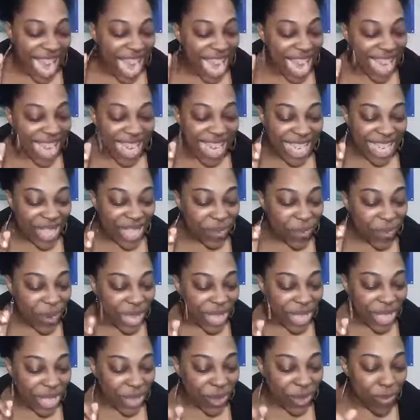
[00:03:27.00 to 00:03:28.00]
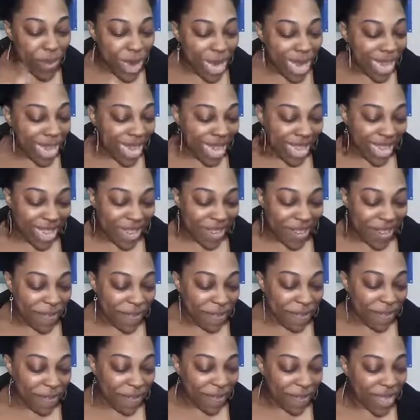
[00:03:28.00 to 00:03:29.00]
And it is what you make it.
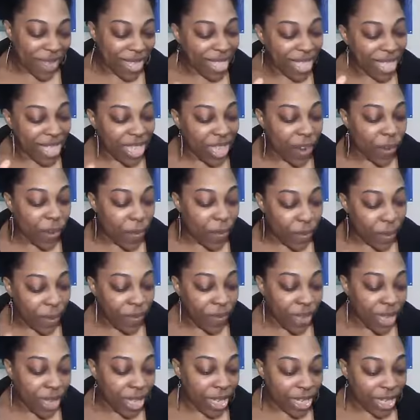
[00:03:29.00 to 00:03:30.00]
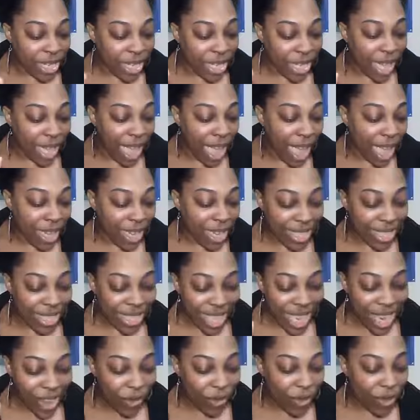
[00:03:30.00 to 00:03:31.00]
The self professed
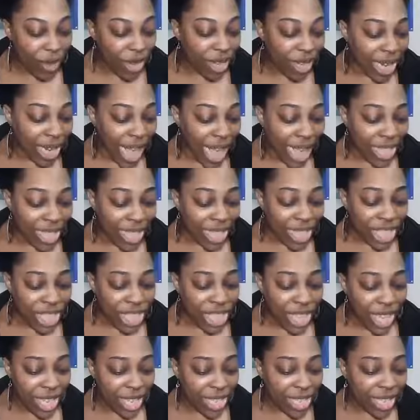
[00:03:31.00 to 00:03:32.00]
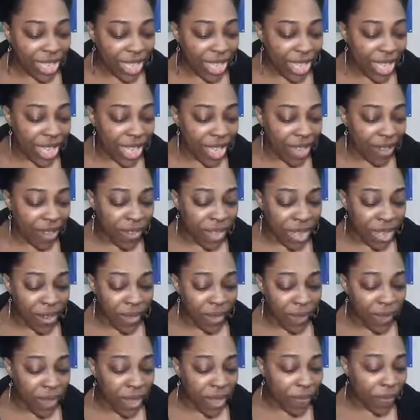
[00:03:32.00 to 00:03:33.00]
goddess realizes she has lived an
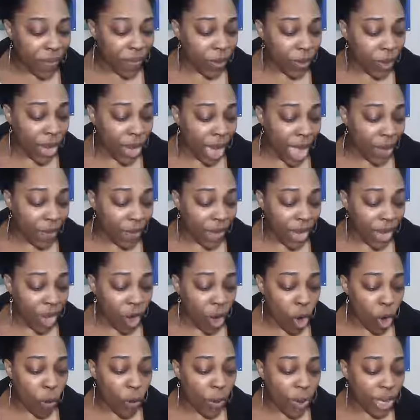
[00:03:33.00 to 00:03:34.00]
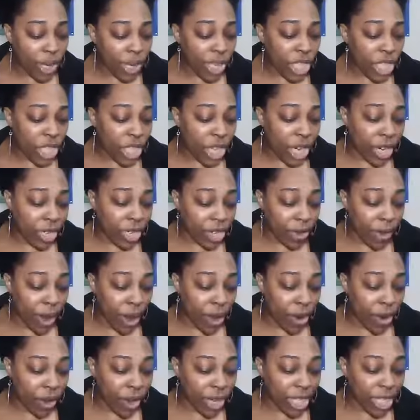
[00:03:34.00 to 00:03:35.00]
eventful life and openly shares
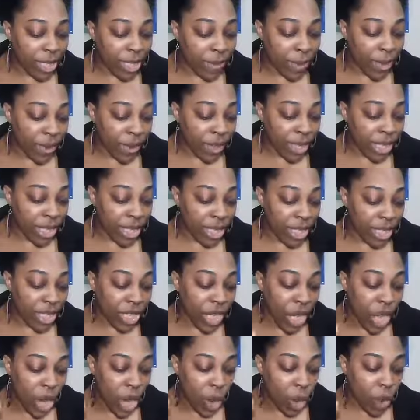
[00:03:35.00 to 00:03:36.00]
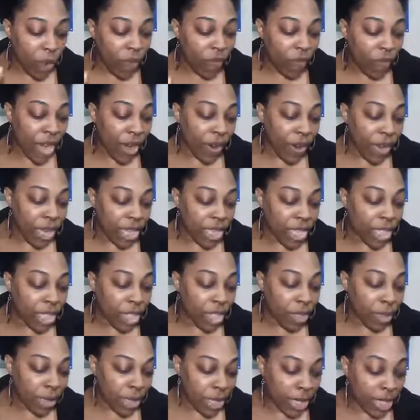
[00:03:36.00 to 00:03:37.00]
about her experiences on various
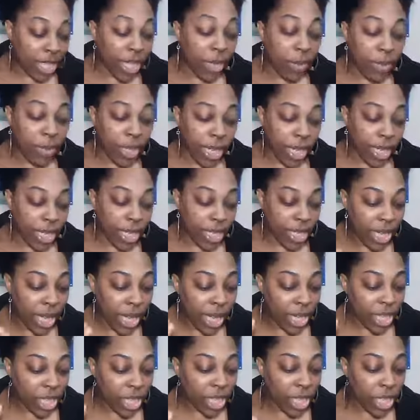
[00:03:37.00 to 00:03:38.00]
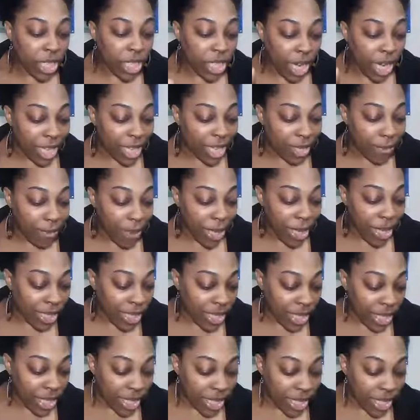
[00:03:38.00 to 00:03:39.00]
such subjects, such as
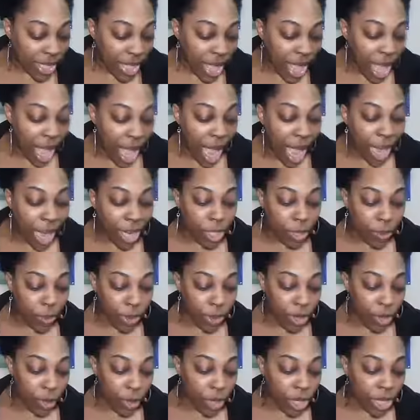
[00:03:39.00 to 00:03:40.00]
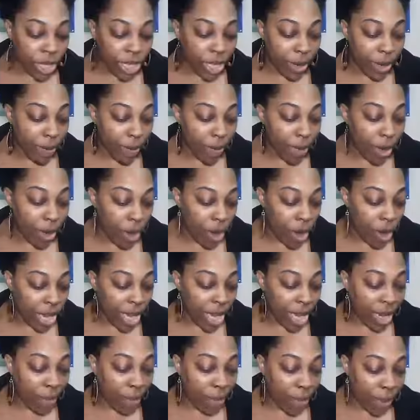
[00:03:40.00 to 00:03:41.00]
business, entrepreneurship,
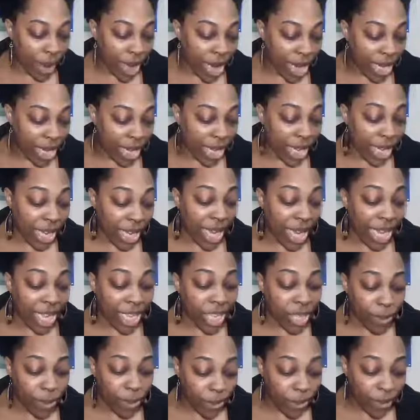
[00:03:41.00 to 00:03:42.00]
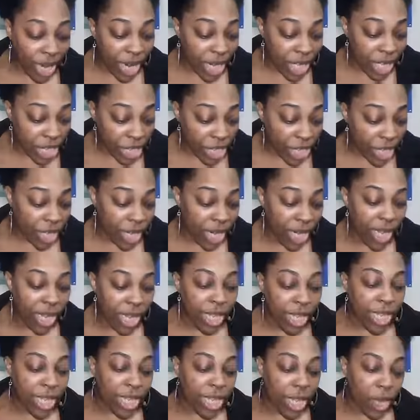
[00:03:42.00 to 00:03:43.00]
blogging, branding, inspiration,
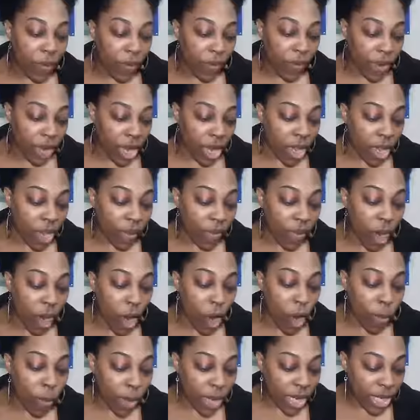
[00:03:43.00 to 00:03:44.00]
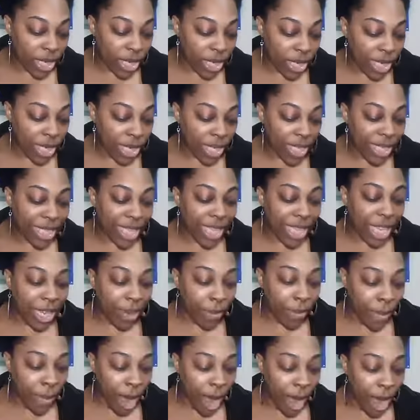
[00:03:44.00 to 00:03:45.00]
self love, homelessness,
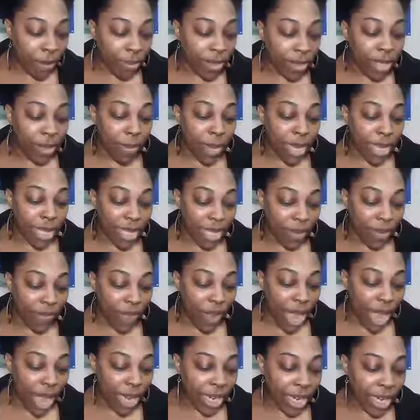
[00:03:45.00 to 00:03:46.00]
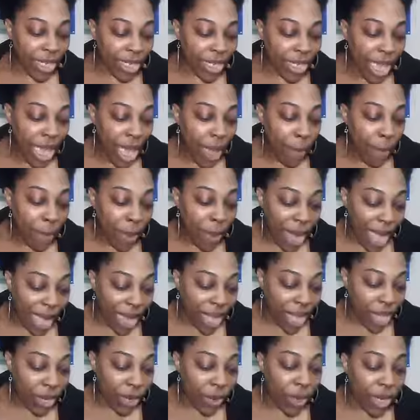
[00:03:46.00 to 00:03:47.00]
teen mom, domestic violence,
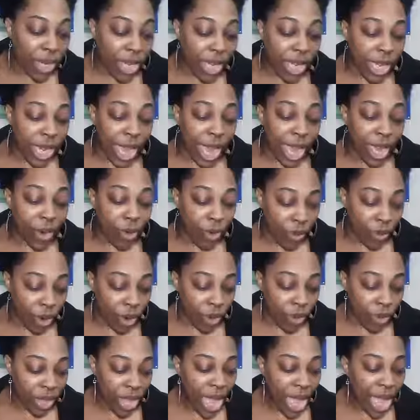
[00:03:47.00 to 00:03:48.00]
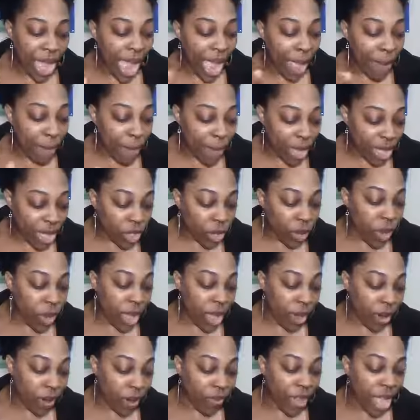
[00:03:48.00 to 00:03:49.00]
Black unity and growth, and mental
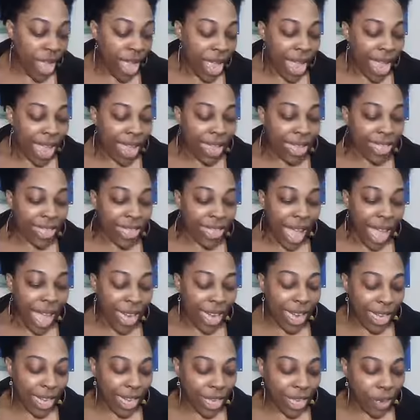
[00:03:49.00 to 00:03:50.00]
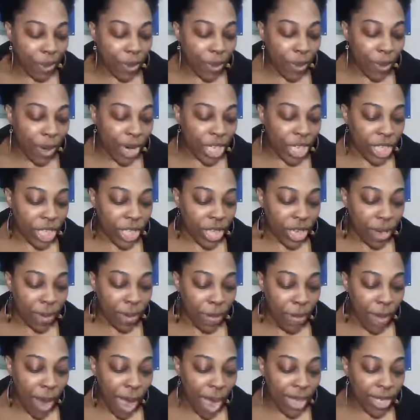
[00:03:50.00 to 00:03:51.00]
health, anxiety, depression,
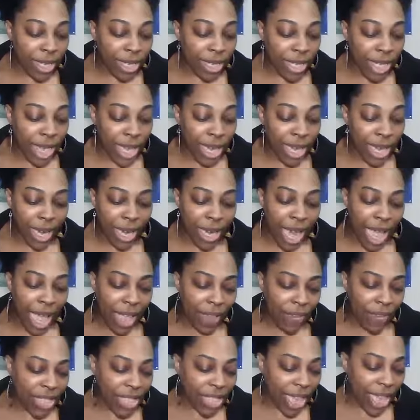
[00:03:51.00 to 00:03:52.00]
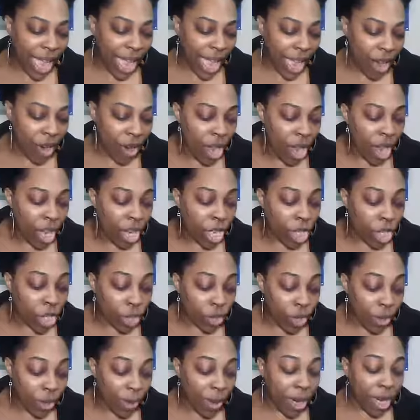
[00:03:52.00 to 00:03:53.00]
mindset, lifestyle,
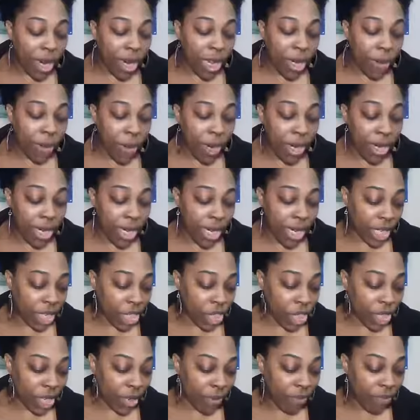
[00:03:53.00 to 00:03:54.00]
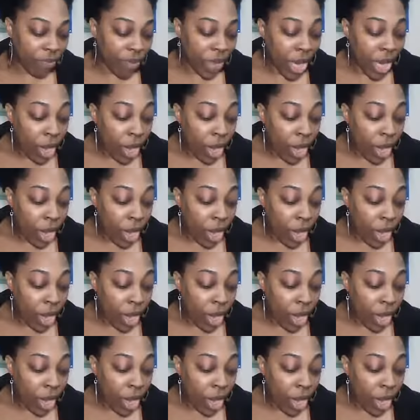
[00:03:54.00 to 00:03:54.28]
strip club addiction.